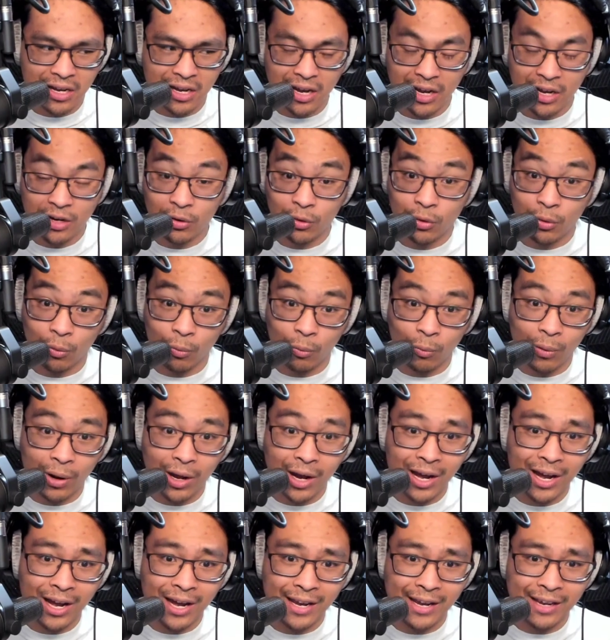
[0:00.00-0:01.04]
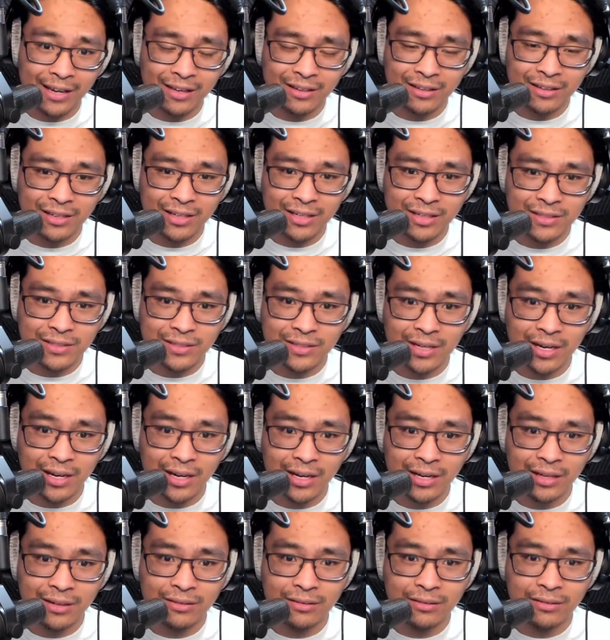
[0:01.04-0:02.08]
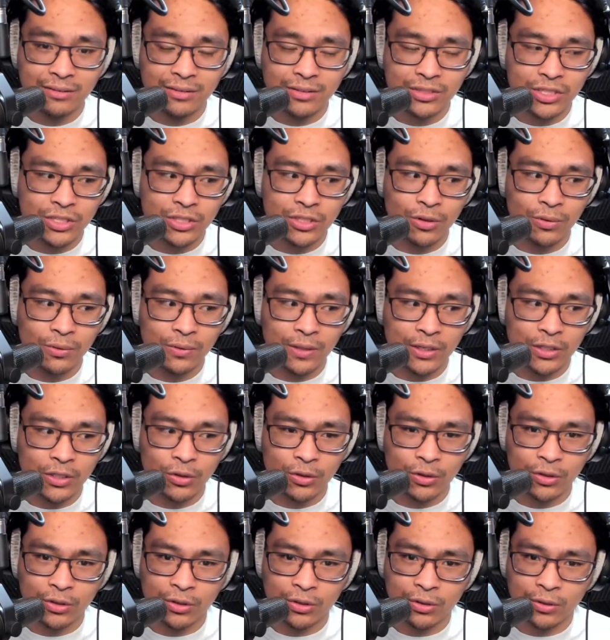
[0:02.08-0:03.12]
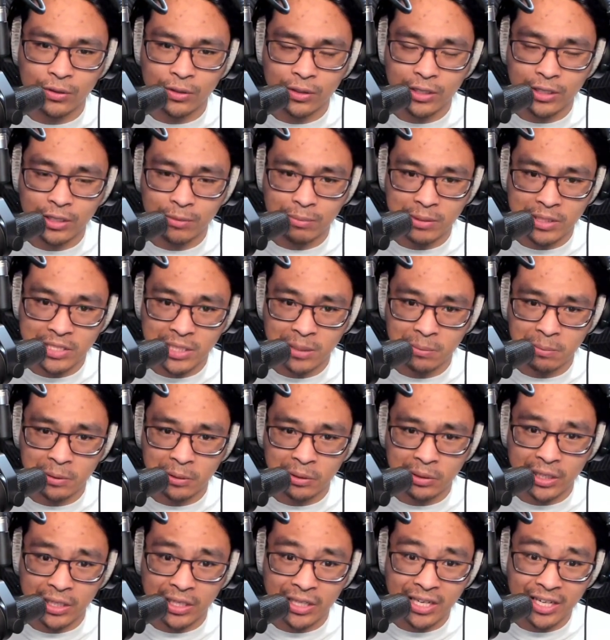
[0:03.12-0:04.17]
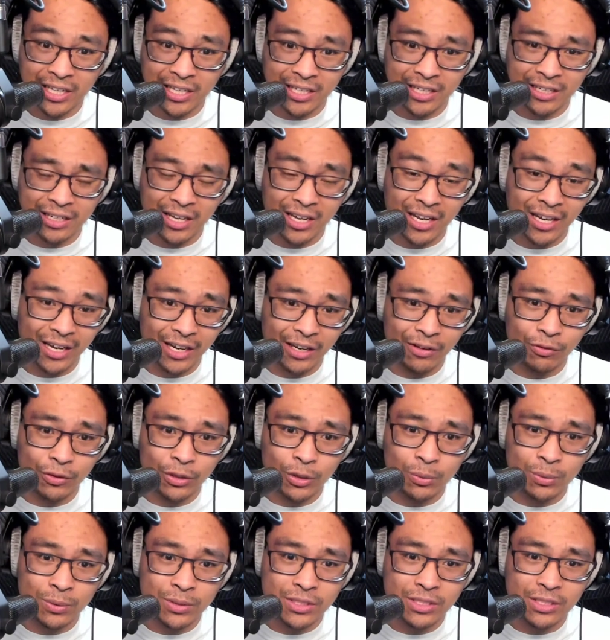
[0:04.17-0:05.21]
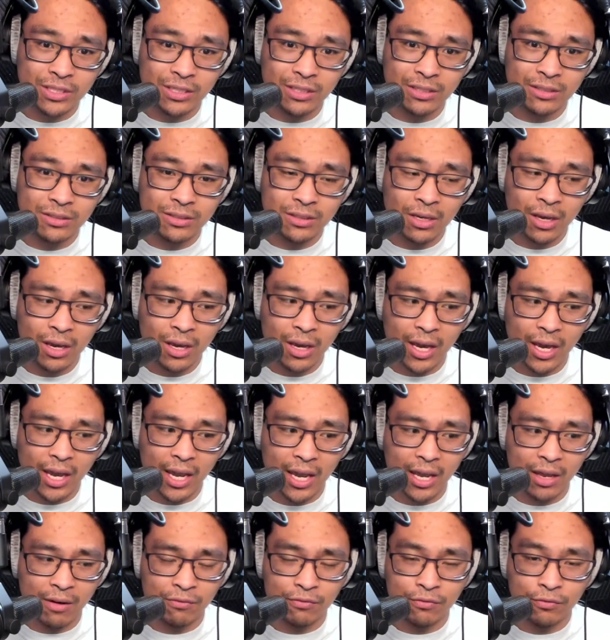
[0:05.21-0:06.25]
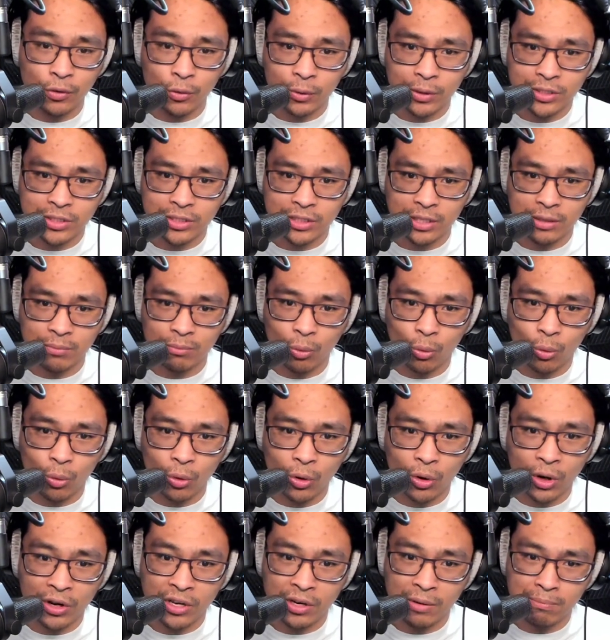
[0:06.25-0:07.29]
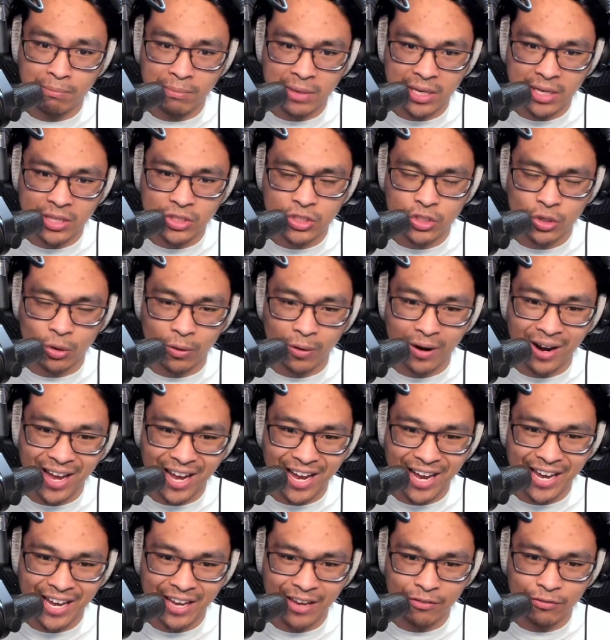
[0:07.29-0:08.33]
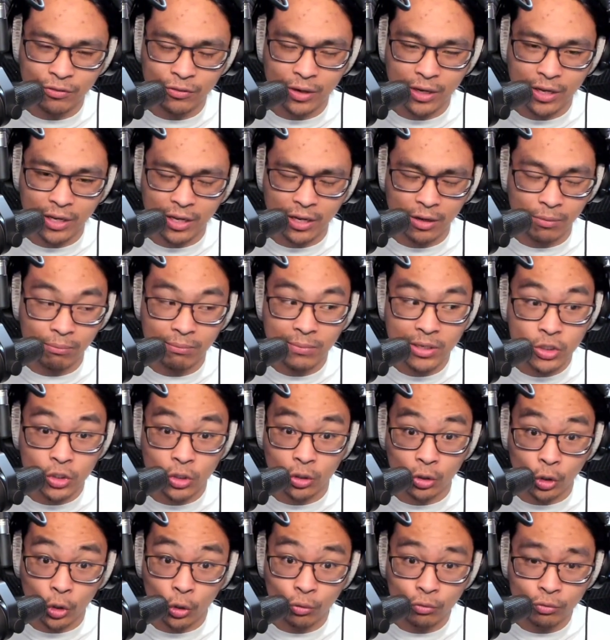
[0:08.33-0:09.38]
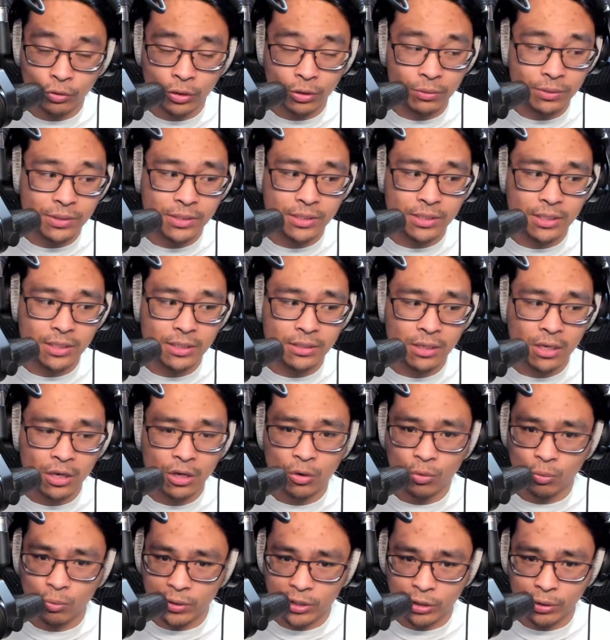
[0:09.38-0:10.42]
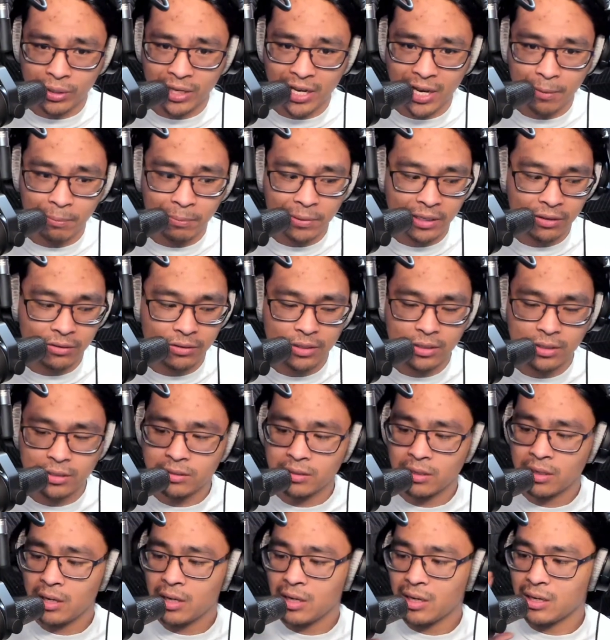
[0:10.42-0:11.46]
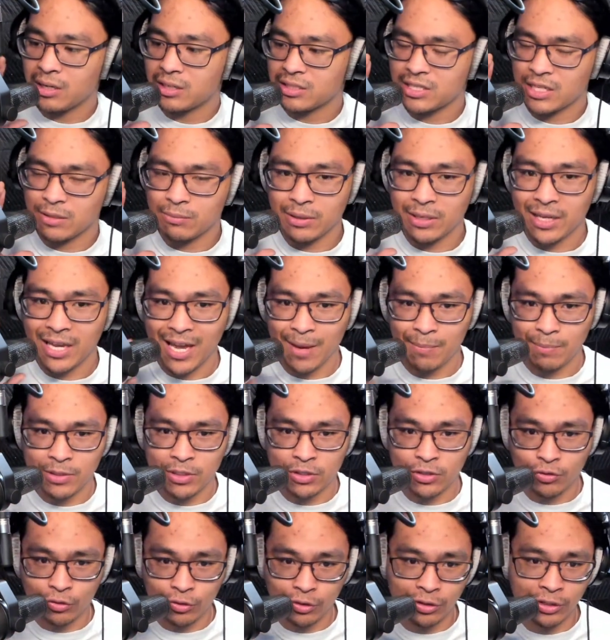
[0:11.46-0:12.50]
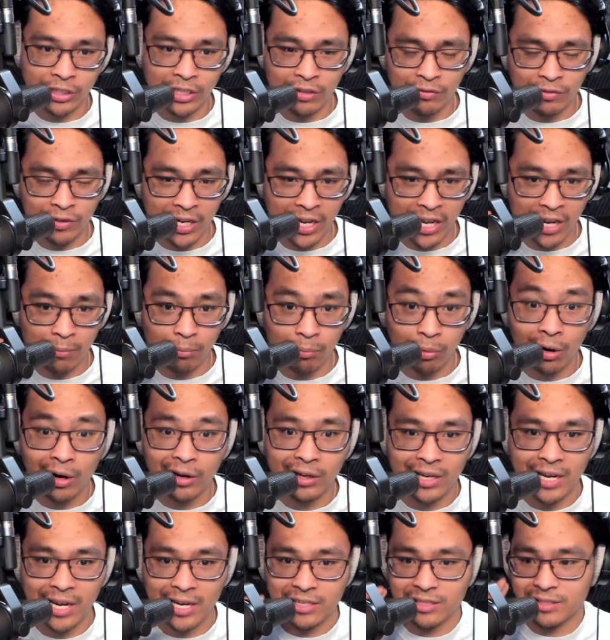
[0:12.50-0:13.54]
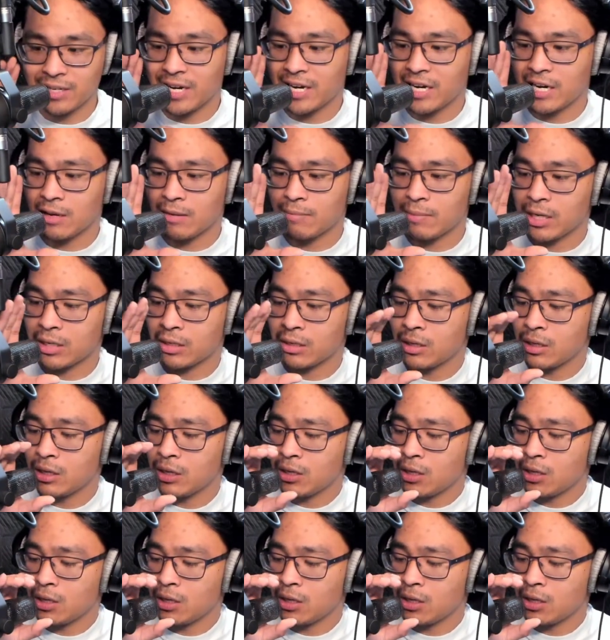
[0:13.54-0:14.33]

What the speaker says: I don't know why it's done. Just know that you're going to be typically cutting the high frequencies and focusing more on the mids or low frequencies when you cup like this. And the same thing happens for even a broadcast dynamic.